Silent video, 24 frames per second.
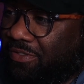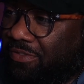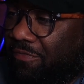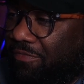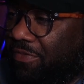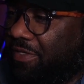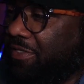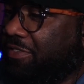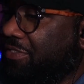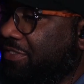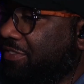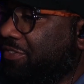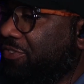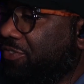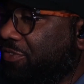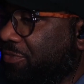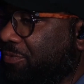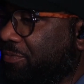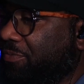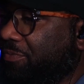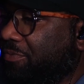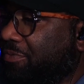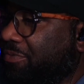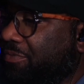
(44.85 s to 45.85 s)
If this is
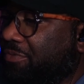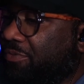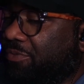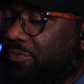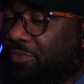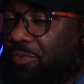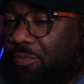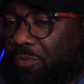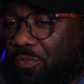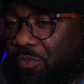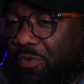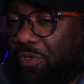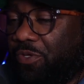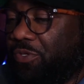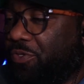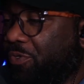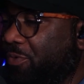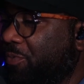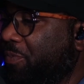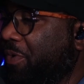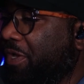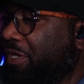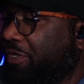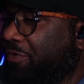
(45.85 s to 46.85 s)
you, what are
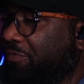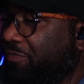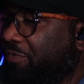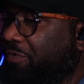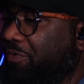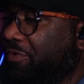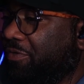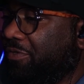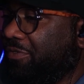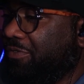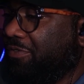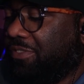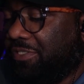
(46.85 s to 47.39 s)
you waiting for?